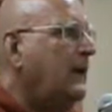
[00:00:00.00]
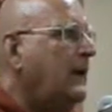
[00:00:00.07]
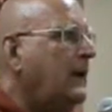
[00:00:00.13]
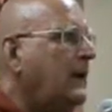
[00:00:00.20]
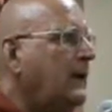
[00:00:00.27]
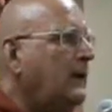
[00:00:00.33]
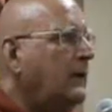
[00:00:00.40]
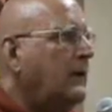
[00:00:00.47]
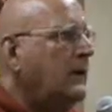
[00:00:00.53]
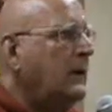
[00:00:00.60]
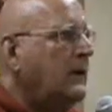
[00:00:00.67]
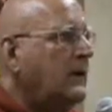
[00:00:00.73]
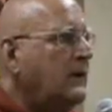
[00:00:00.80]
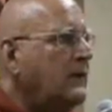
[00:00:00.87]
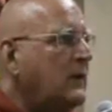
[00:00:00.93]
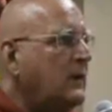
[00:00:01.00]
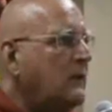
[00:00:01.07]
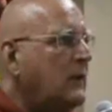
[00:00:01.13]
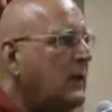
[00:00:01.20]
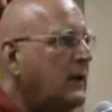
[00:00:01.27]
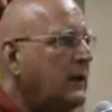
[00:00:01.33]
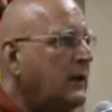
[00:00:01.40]
And then they
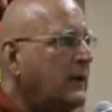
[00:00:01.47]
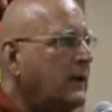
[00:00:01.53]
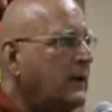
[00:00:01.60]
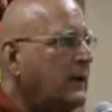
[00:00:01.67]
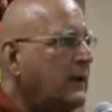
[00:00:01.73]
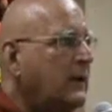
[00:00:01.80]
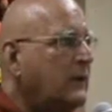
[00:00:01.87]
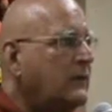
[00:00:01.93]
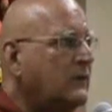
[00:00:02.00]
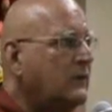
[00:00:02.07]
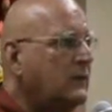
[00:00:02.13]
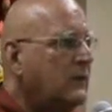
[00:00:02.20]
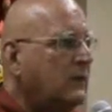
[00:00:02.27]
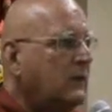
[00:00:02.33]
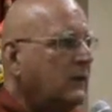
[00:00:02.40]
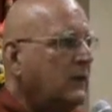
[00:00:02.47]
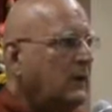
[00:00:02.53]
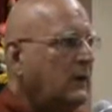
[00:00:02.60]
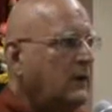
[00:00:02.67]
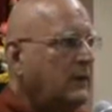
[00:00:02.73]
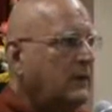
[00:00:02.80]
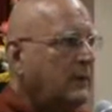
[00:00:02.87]
said, well, in that case,
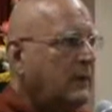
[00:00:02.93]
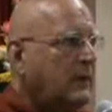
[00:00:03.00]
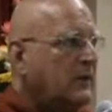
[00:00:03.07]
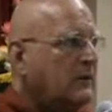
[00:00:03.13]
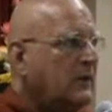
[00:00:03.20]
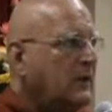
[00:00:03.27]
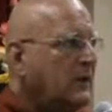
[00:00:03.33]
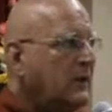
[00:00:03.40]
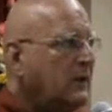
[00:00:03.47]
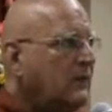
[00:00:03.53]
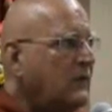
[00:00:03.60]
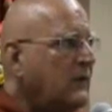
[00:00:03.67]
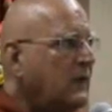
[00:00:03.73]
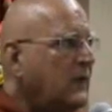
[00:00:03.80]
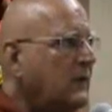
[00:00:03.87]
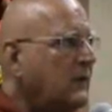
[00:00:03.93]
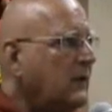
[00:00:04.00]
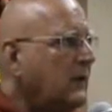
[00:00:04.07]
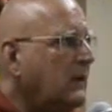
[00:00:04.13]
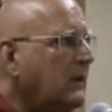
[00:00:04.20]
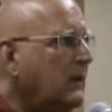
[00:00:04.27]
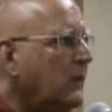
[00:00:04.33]
some others said, is
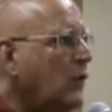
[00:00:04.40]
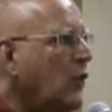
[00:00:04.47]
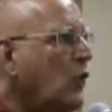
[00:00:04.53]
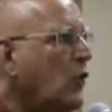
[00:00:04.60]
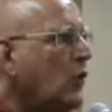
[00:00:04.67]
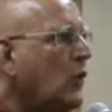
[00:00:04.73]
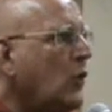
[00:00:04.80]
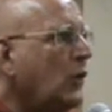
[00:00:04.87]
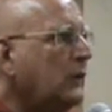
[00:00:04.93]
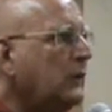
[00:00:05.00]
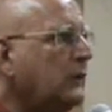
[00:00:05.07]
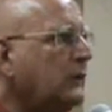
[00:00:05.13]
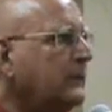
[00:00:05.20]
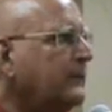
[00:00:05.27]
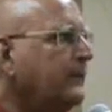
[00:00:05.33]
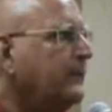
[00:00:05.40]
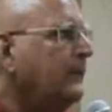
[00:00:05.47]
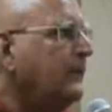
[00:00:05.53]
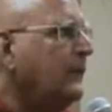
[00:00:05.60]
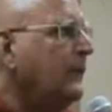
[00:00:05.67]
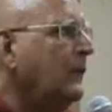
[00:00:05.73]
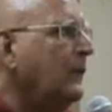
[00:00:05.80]
there then no God?
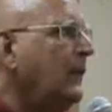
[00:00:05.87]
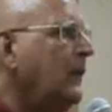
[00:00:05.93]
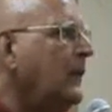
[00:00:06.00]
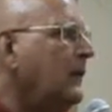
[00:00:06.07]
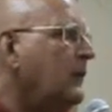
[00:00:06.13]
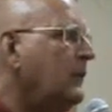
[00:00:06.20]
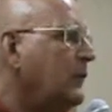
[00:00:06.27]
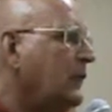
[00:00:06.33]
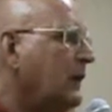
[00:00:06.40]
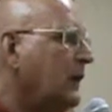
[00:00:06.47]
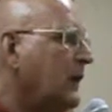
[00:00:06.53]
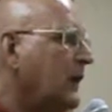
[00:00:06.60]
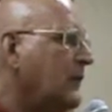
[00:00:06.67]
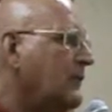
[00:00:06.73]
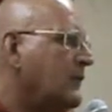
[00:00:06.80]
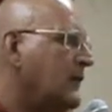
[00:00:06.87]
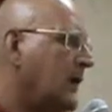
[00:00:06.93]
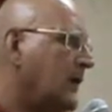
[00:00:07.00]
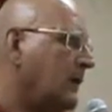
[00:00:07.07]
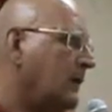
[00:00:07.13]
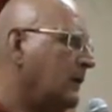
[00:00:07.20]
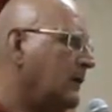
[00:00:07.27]
And the Buddha kept
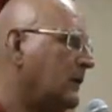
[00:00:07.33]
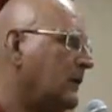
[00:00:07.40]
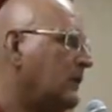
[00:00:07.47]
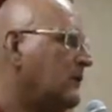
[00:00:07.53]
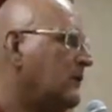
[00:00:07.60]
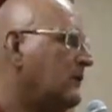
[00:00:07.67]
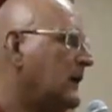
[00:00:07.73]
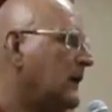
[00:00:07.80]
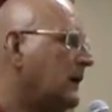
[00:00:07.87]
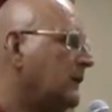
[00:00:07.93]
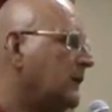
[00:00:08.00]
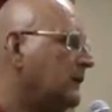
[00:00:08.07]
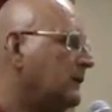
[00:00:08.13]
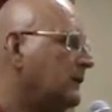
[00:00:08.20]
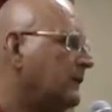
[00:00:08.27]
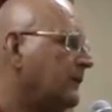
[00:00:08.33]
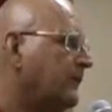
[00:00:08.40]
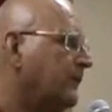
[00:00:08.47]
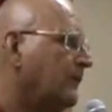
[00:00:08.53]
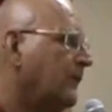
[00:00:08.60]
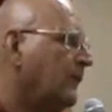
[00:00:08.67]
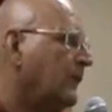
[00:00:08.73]
silent and smiled.
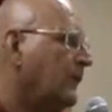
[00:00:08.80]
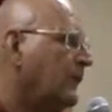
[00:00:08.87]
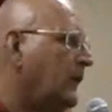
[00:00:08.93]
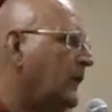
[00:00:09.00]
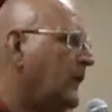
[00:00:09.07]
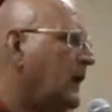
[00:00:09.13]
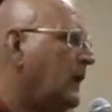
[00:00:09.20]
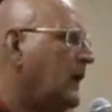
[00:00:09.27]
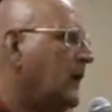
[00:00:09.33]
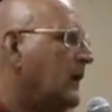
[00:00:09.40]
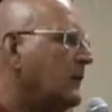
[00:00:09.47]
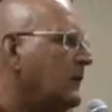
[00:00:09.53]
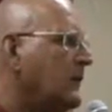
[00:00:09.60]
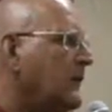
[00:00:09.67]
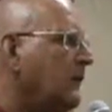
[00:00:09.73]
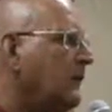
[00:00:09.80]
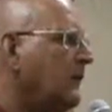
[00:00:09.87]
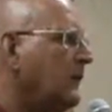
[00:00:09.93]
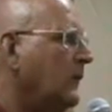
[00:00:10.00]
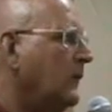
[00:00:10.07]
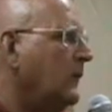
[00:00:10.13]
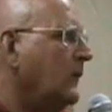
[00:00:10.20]
Then they asked
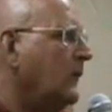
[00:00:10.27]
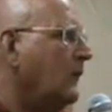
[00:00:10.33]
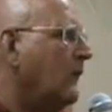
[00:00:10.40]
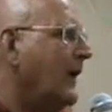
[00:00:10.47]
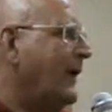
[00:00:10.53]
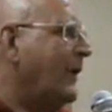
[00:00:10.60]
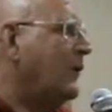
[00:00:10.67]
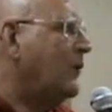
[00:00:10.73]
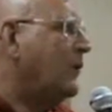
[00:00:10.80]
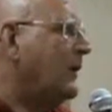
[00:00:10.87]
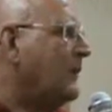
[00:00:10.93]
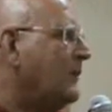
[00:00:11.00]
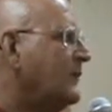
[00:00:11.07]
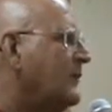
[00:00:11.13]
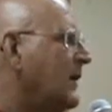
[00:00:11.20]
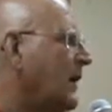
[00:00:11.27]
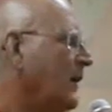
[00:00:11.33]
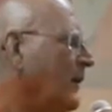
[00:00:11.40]
him, why do you keep